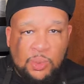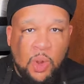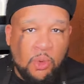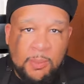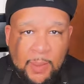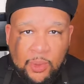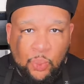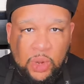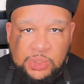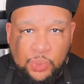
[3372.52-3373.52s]
you won't remember
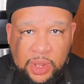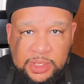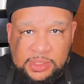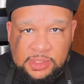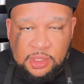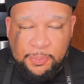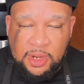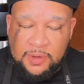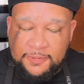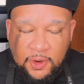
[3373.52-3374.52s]
which ones you
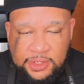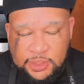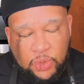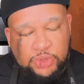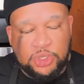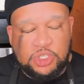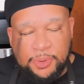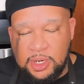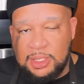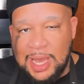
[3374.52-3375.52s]
put in first and which ones
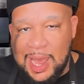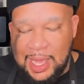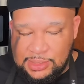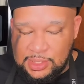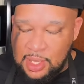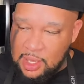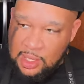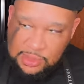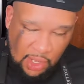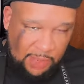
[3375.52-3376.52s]
you put in last.
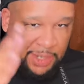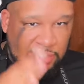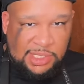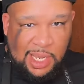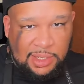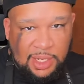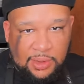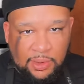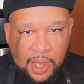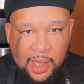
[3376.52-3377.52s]
It's all about your
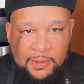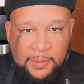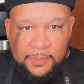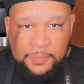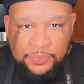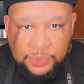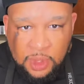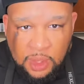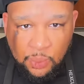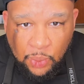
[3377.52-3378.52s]
technique, okay?
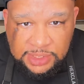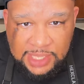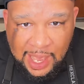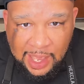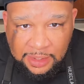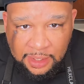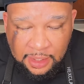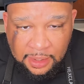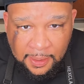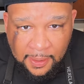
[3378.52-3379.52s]
Was that
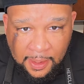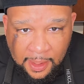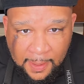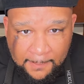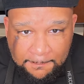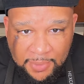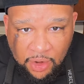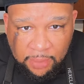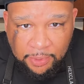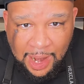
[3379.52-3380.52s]

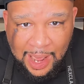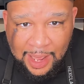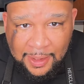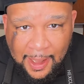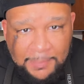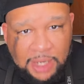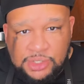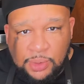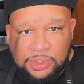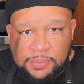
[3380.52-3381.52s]
milk brine? I'm
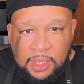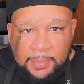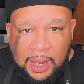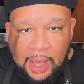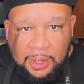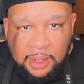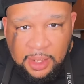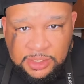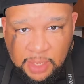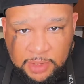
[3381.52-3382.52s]
not sure what you mean by that.
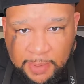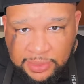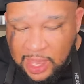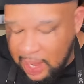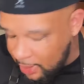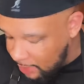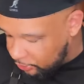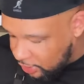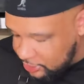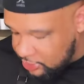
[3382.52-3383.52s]
Tell me about the
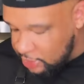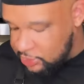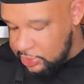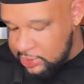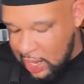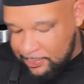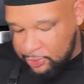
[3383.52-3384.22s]
apricot sauce. So this